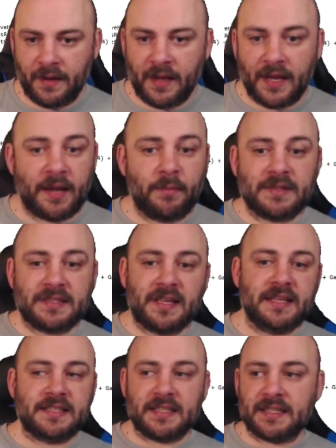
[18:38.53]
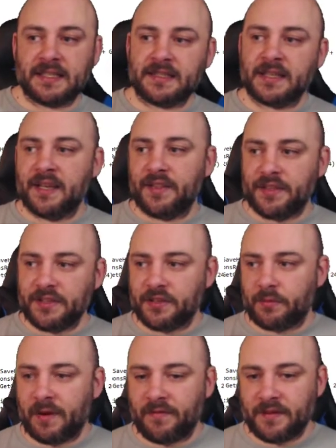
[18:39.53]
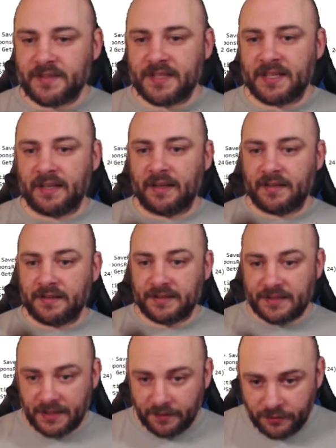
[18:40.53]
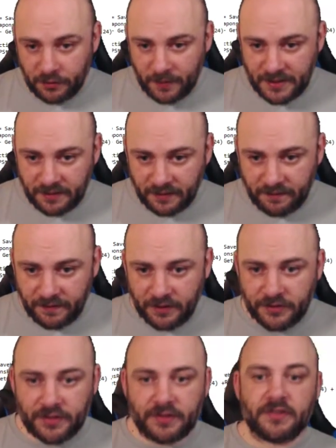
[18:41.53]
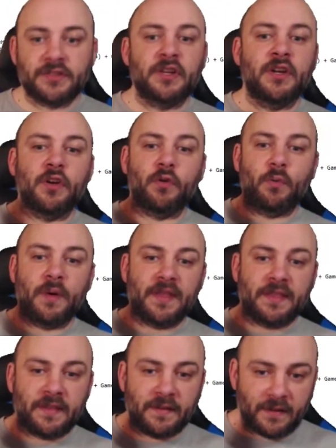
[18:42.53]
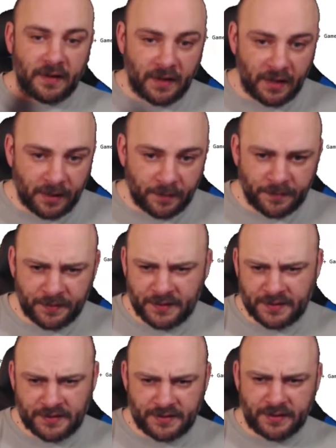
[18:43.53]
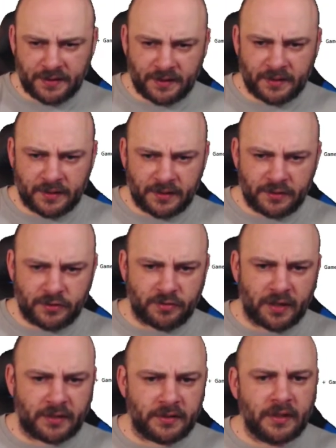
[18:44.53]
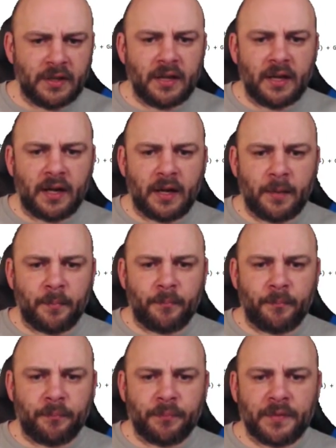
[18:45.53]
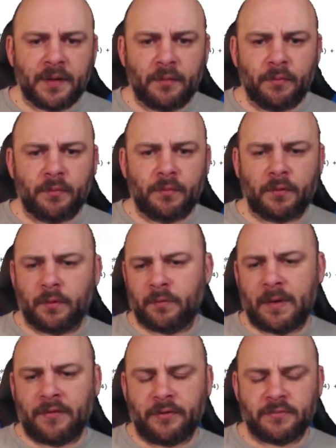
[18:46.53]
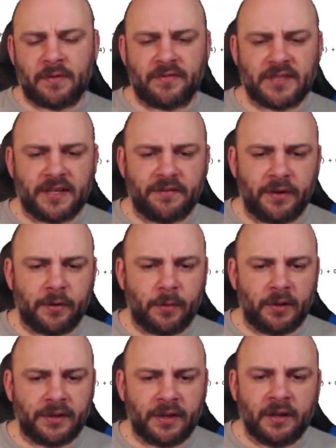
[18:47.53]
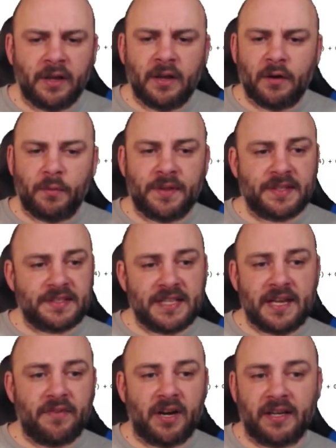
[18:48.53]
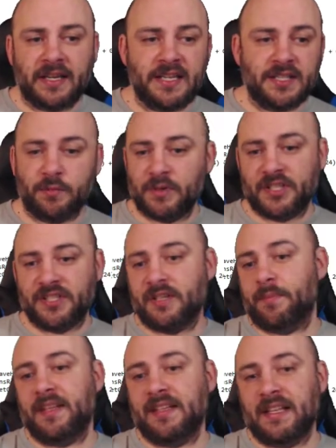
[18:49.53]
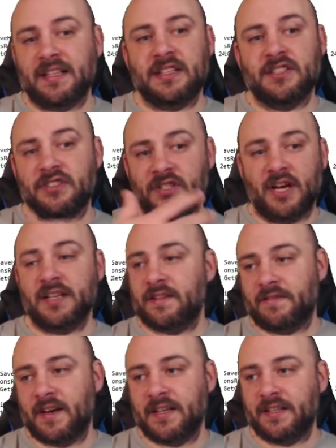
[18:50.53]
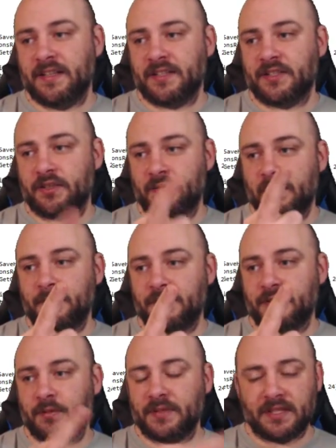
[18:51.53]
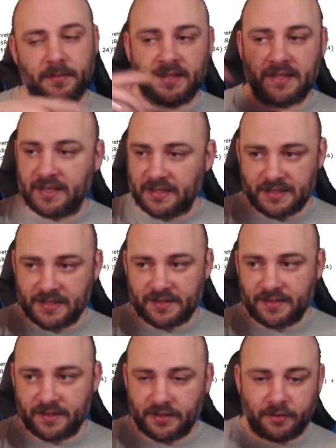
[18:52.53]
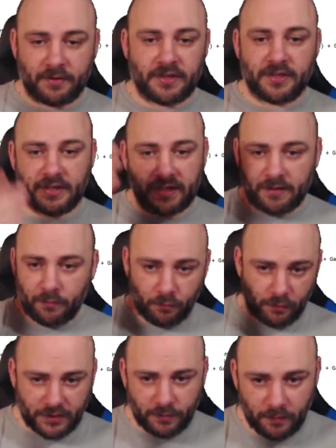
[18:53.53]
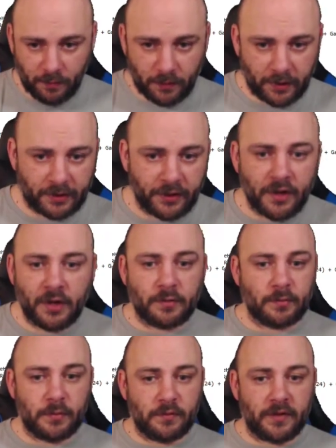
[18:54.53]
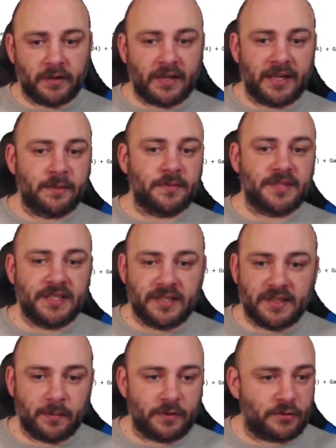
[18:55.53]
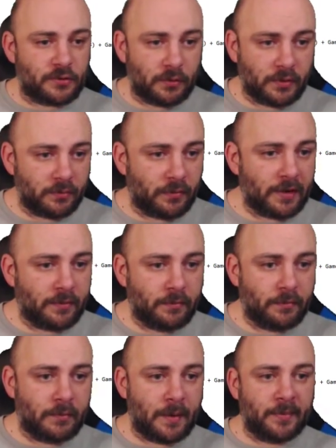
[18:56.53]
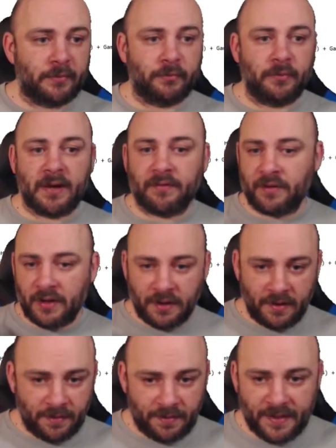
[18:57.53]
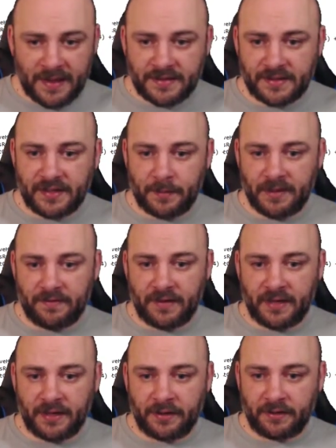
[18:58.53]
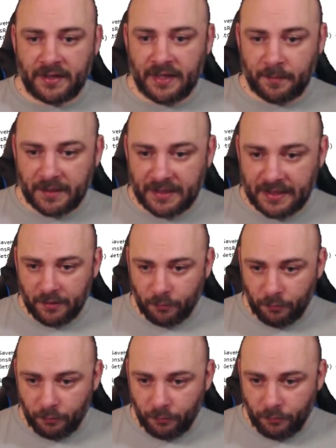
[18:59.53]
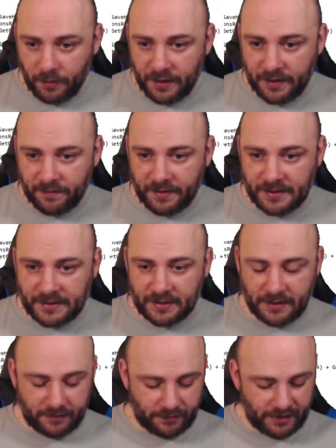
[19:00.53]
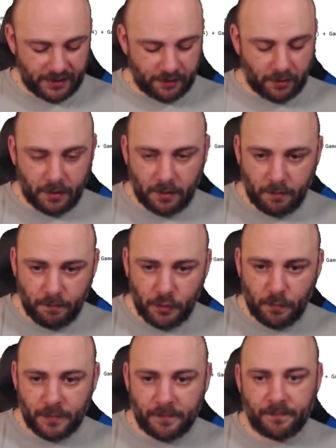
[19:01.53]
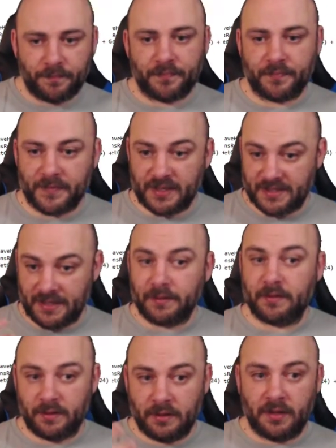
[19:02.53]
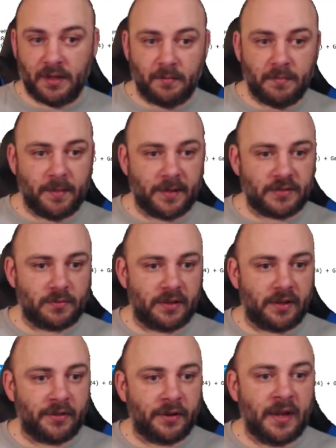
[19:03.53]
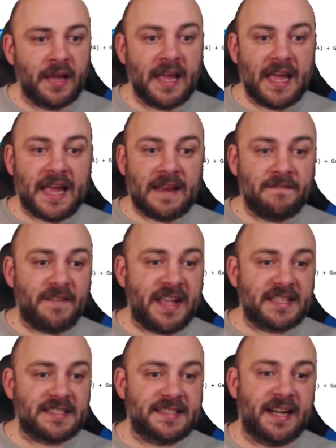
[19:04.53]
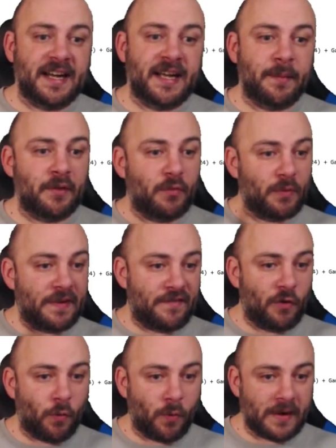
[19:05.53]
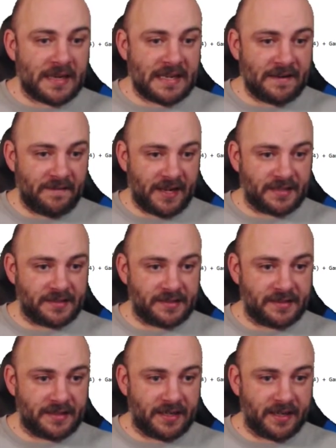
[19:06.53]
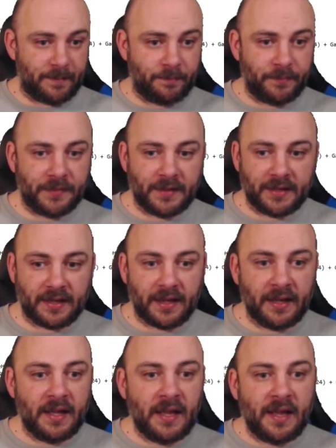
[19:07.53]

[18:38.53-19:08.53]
And what's nice is these are referencing Tale of Two Wasteland functions with, this is a struct, or rather it's referencing a variable on there, with save hotkeys, which is something that is not defined in this script. So it's something that exists in the creation kit, which will work. Remove all items, TTW stolen weapon ref. That's going to be fine. Okay, I'm going to rid of this line right here. Oop, because that mimics one another. Advanced time. We've already advanced time. Okay.